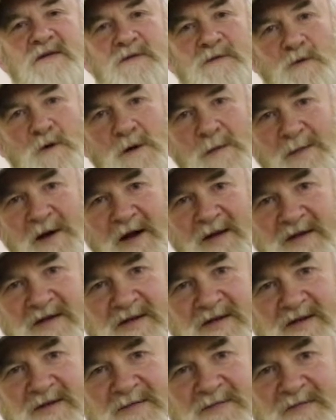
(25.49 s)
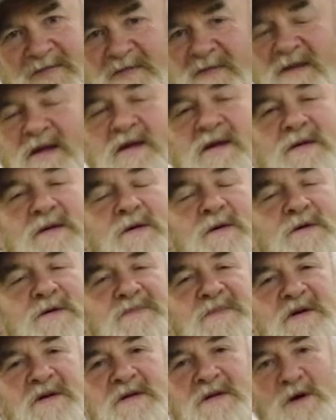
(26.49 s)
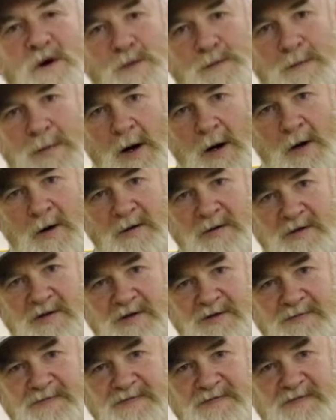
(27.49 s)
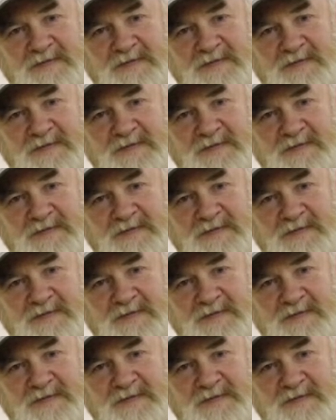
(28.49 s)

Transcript: four months, there have been no birds.